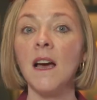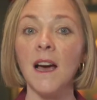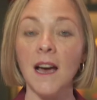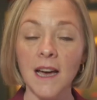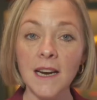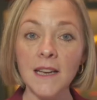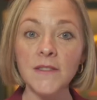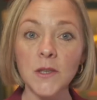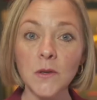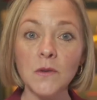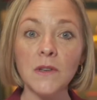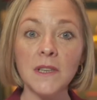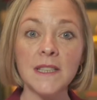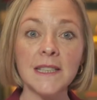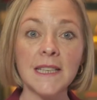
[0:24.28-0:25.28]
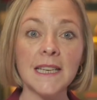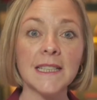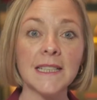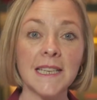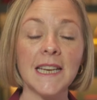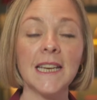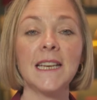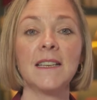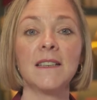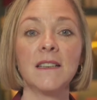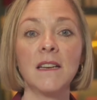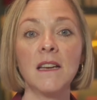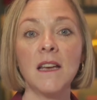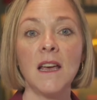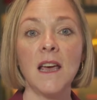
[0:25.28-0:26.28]
I left school at 16
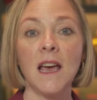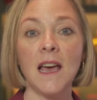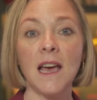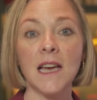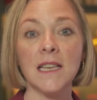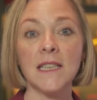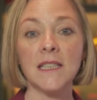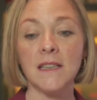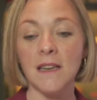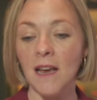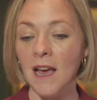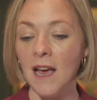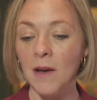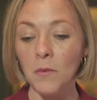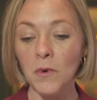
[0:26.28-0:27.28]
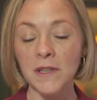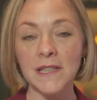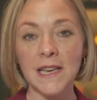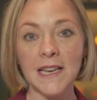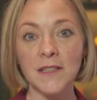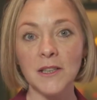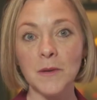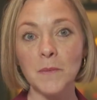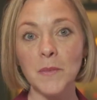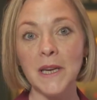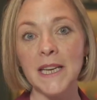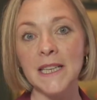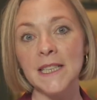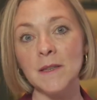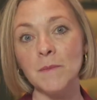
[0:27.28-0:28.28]
and once had
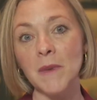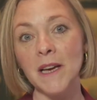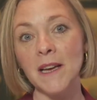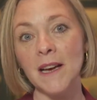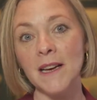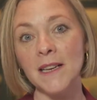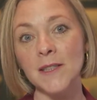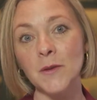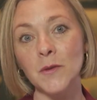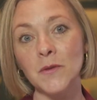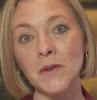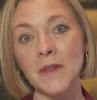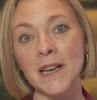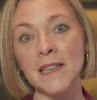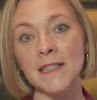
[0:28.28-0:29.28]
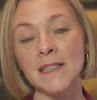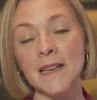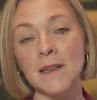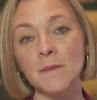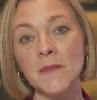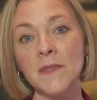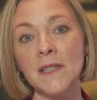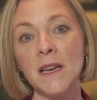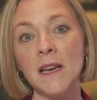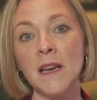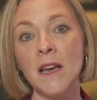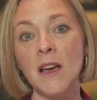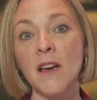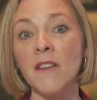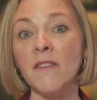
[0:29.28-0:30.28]
completed my high school exams,
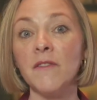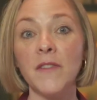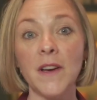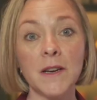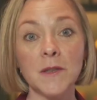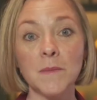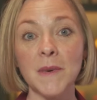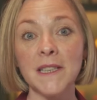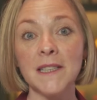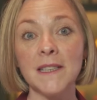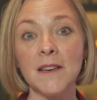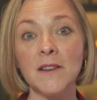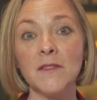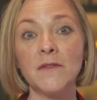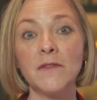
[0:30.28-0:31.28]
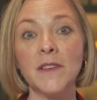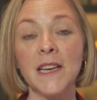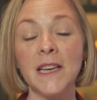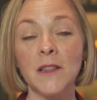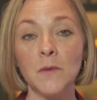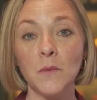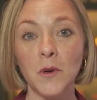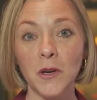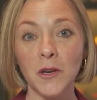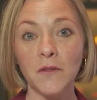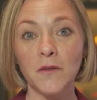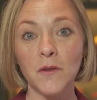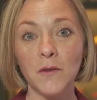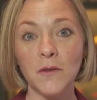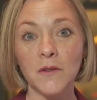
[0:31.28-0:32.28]
found myself in the
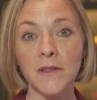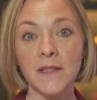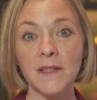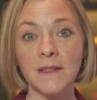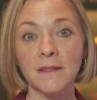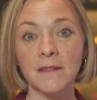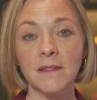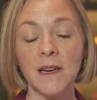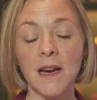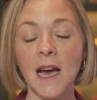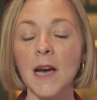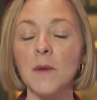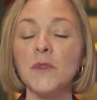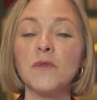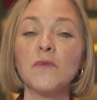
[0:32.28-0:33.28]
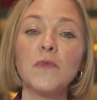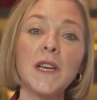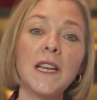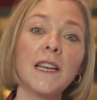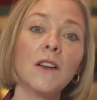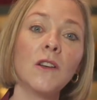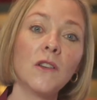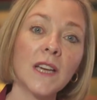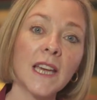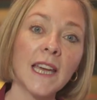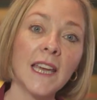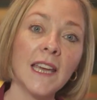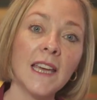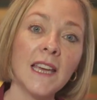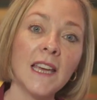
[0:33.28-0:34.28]
workforce. I was really
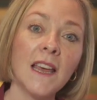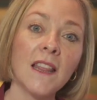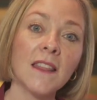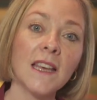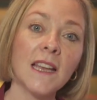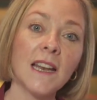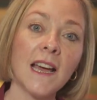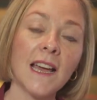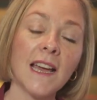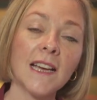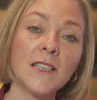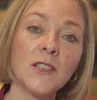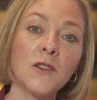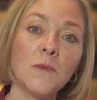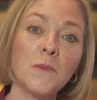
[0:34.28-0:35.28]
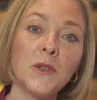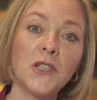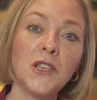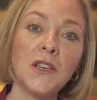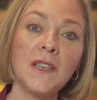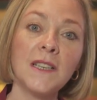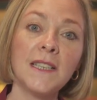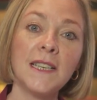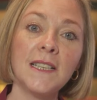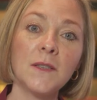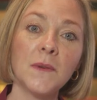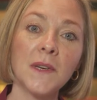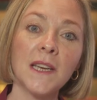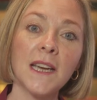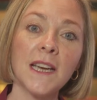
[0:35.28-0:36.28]
lucky that I had an opportunity
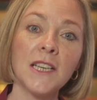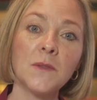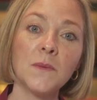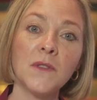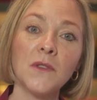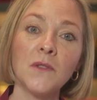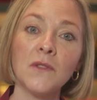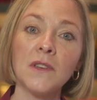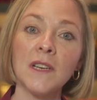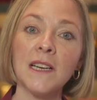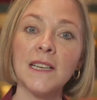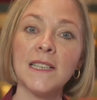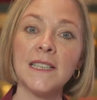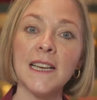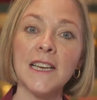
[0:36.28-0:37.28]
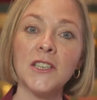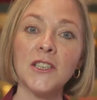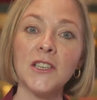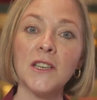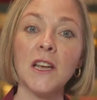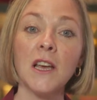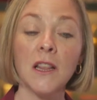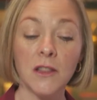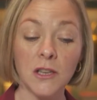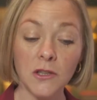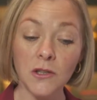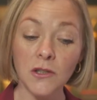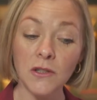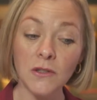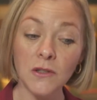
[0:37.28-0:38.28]
to engage with an organisation that
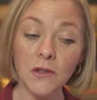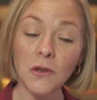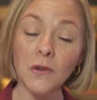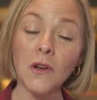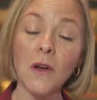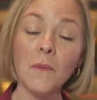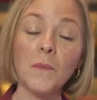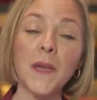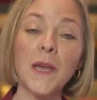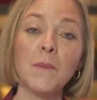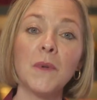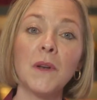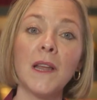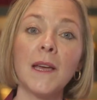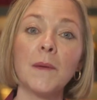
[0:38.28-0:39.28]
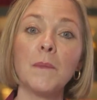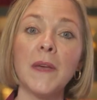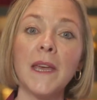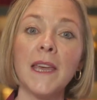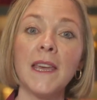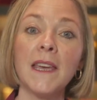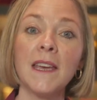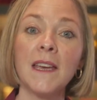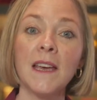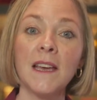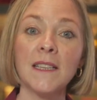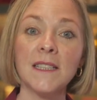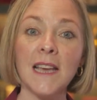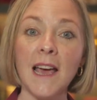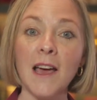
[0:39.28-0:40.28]
took on people like me
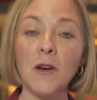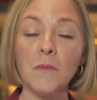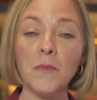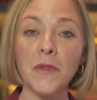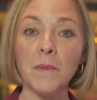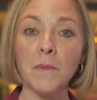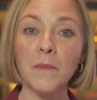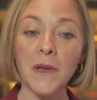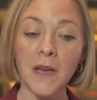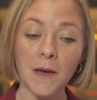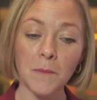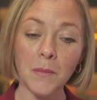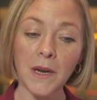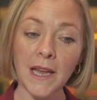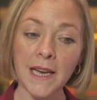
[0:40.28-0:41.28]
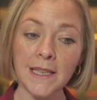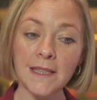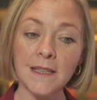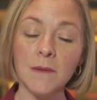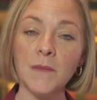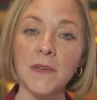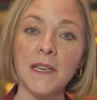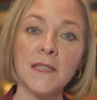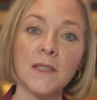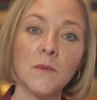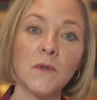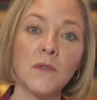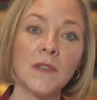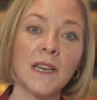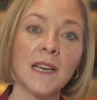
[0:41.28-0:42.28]
to help them and place them into
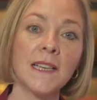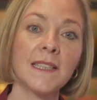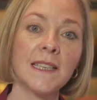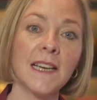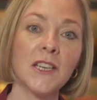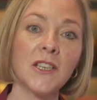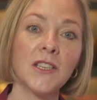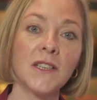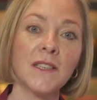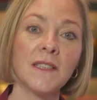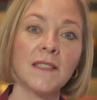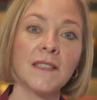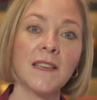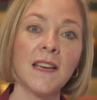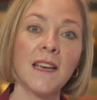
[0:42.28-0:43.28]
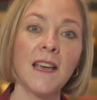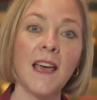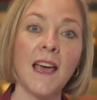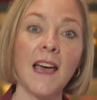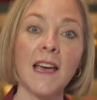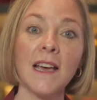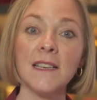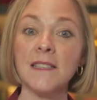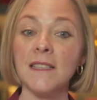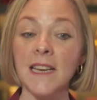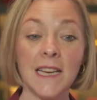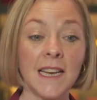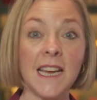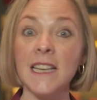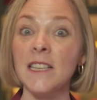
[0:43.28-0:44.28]
organisations as
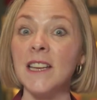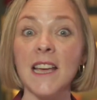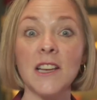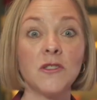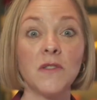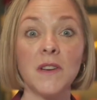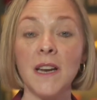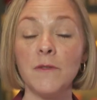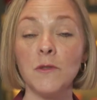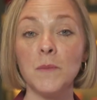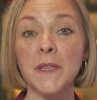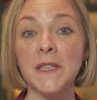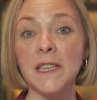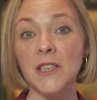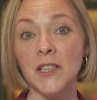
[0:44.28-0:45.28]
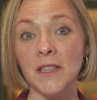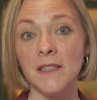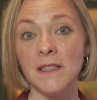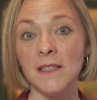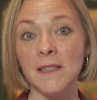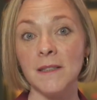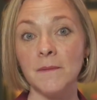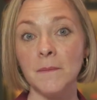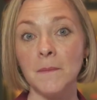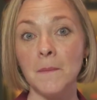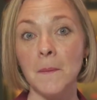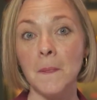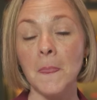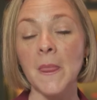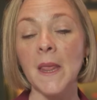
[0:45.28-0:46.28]
in entry-level positions.
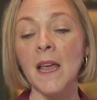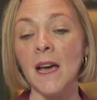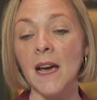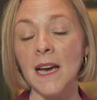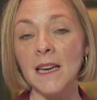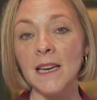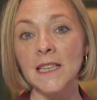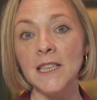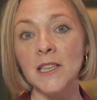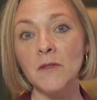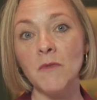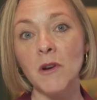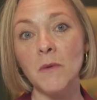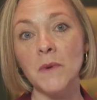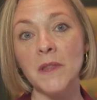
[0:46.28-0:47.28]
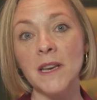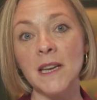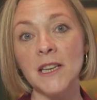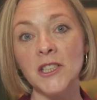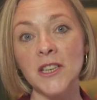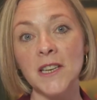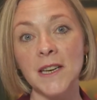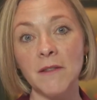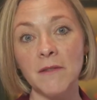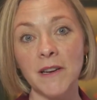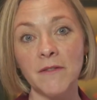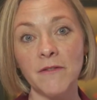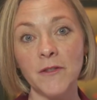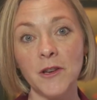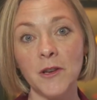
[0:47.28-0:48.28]
I landed a role with an
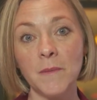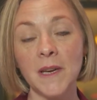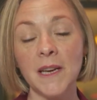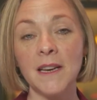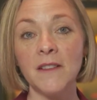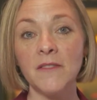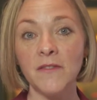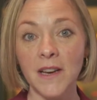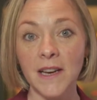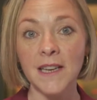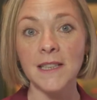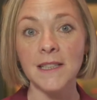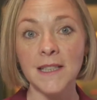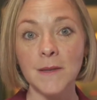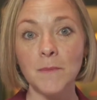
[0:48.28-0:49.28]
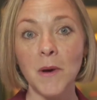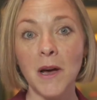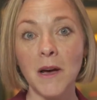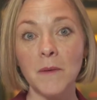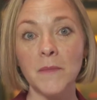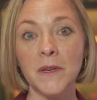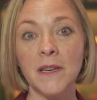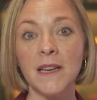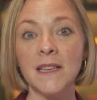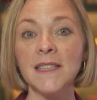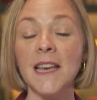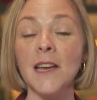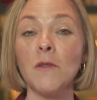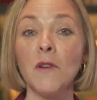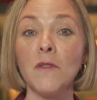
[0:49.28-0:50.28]
engineering firm in a finance department as
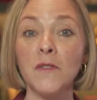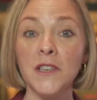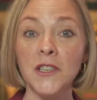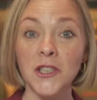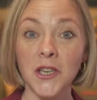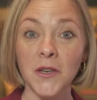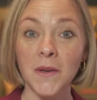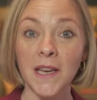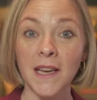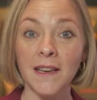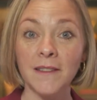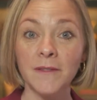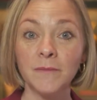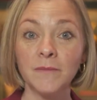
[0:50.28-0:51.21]
their office junior.